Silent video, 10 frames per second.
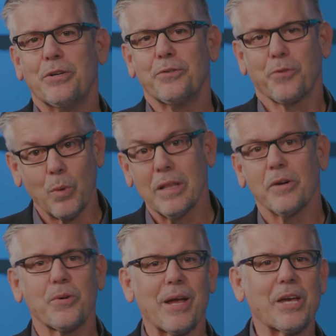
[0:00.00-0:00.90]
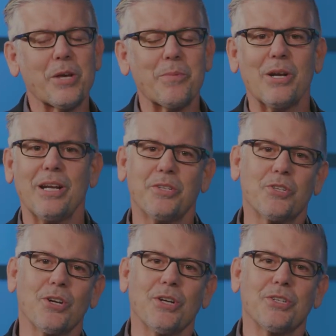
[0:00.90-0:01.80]
For Willow Creek Community
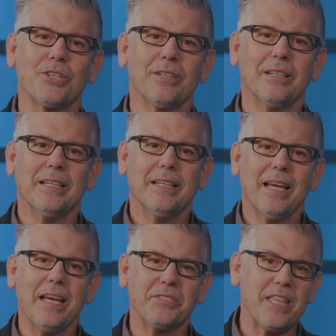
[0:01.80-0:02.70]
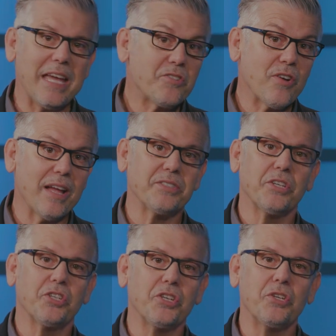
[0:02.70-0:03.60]
Church, as they
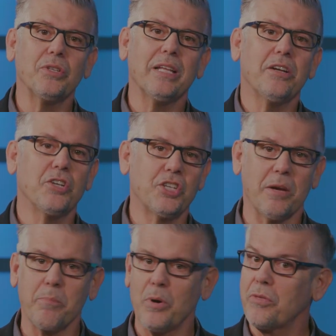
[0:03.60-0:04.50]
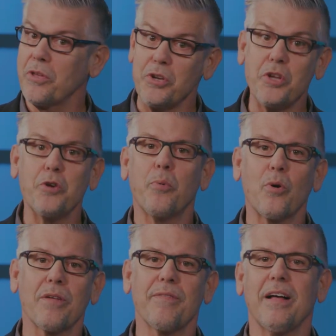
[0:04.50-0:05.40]
transition new leadership, both a new
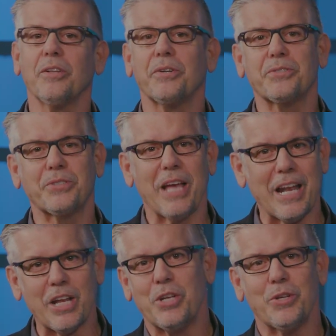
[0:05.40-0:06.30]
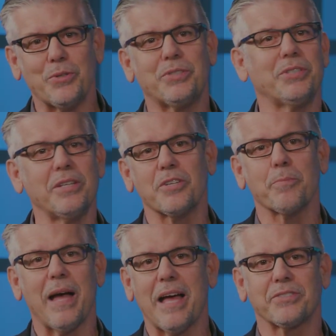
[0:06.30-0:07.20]
board of elders and a new senior
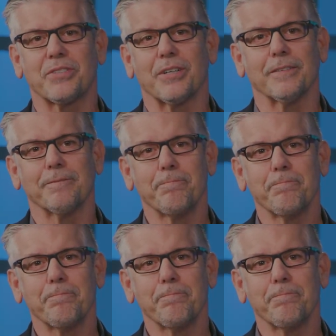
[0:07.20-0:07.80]
pastor.